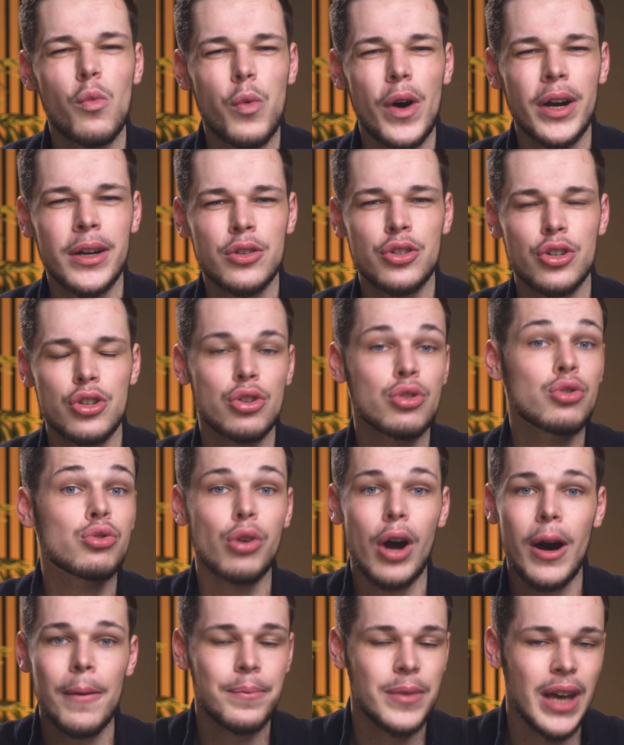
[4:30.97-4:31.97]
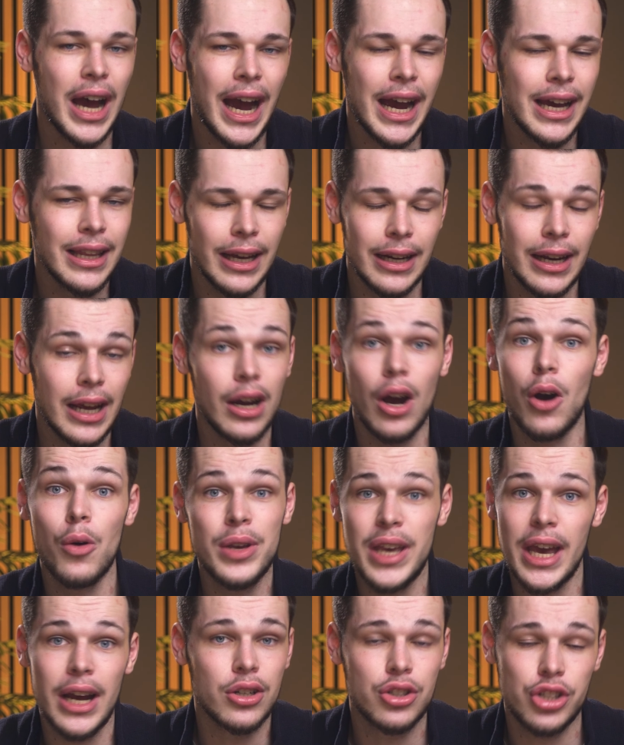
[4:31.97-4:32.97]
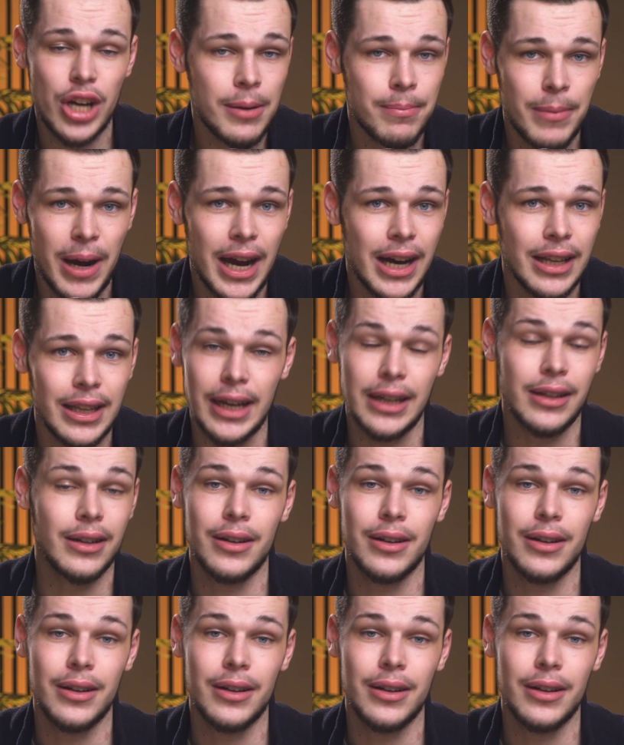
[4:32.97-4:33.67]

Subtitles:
want to just drop the highlight like, oh yeah, check my highlight.